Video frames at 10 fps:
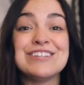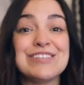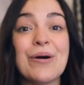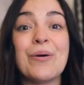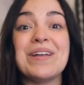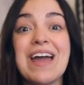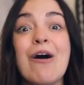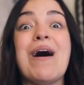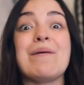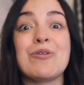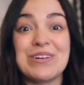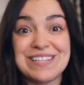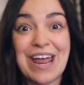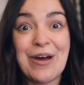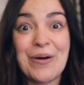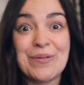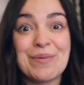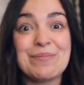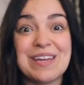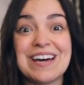So now I'm going to head
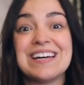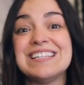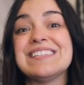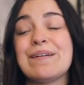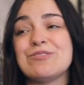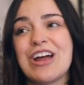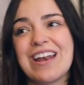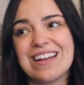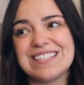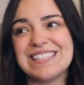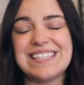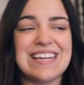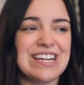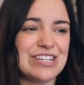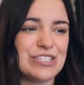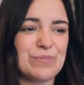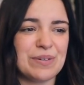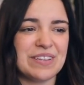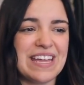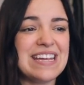home because I'm trying not to stay here
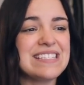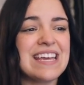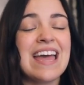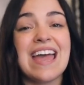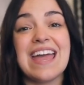super late